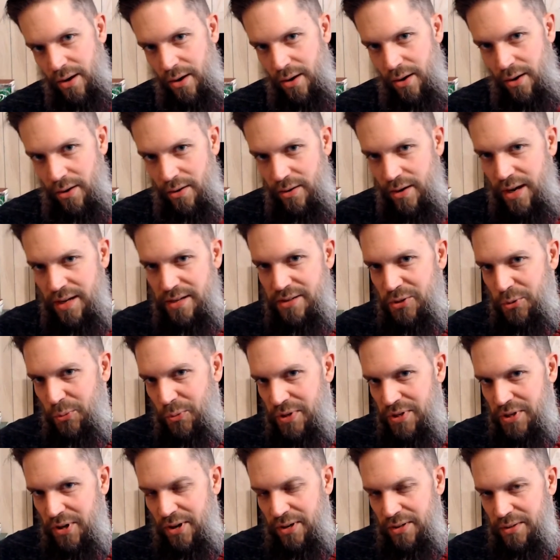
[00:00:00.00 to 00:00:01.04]
Okay, so
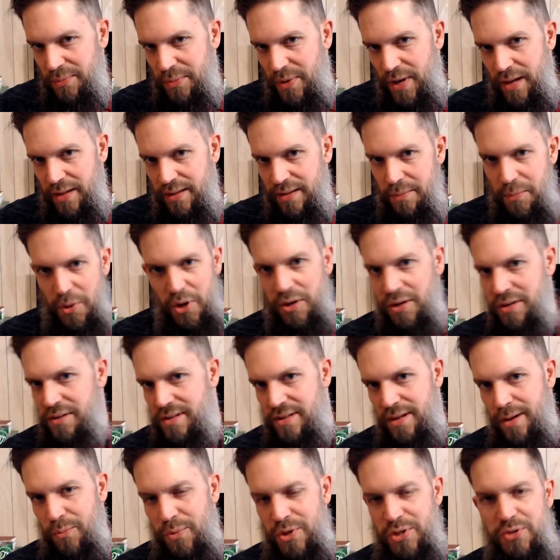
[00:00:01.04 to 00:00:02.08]
we talked about the Markan
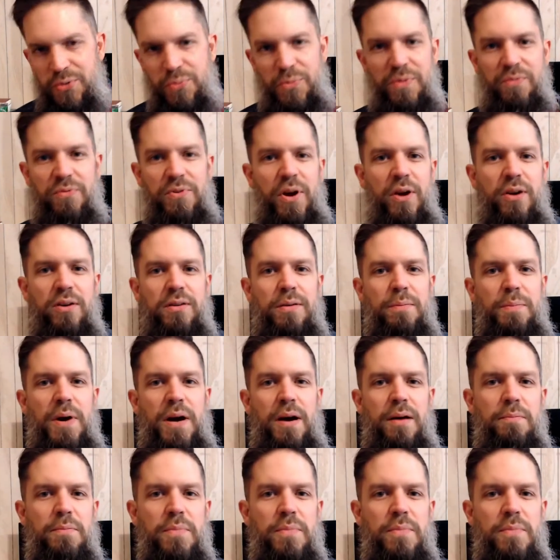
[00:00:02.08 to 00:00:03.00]
sandwich. We've talked about